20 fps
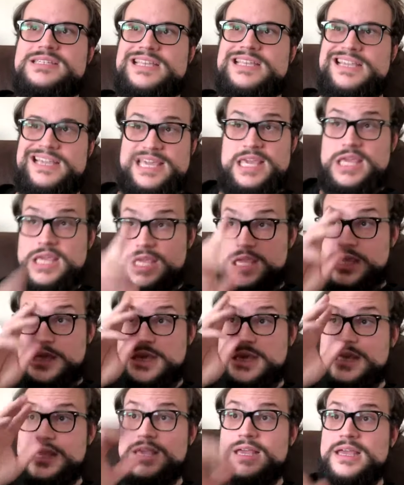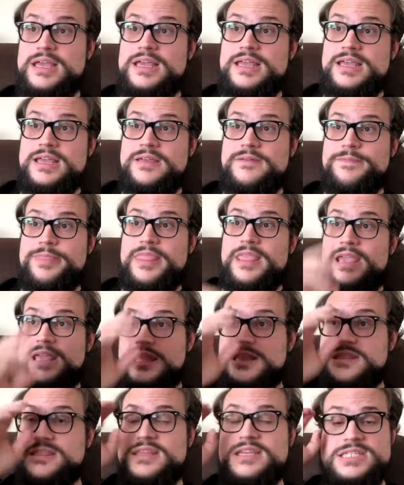Like he
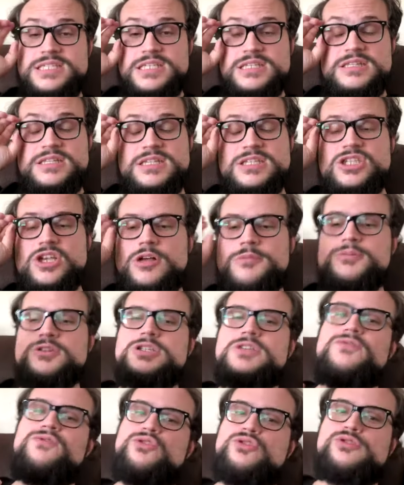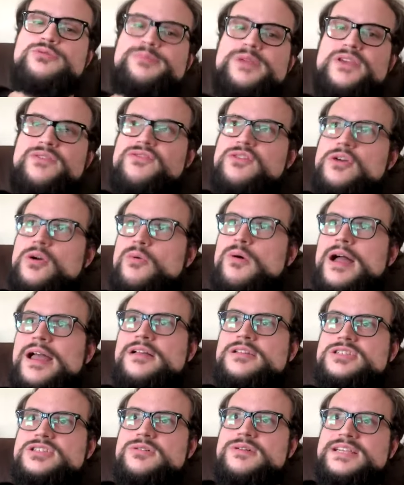this this almost fooled me for a
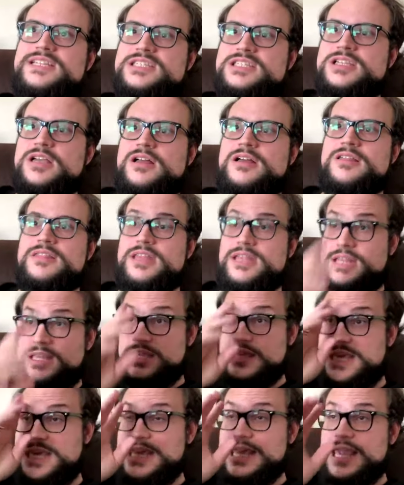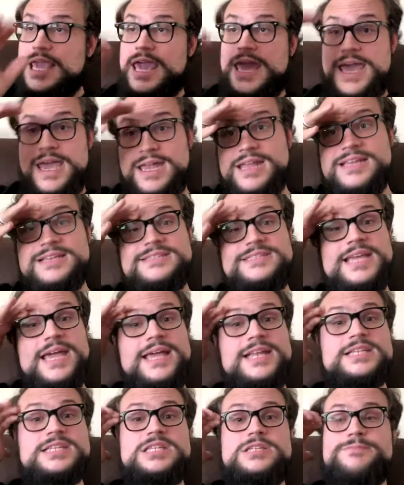while. So I saw that he had
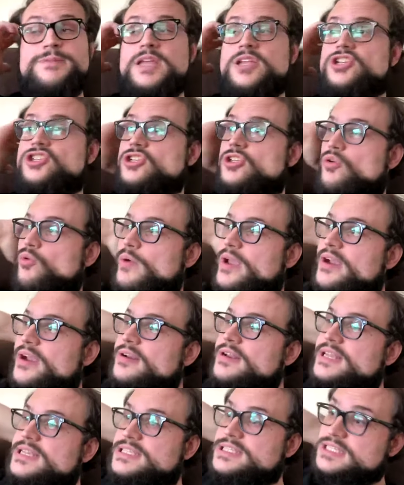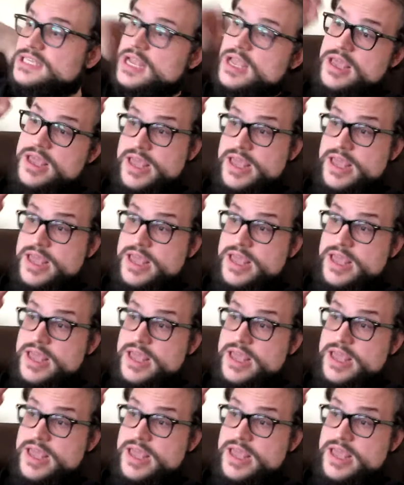intense spatial awareness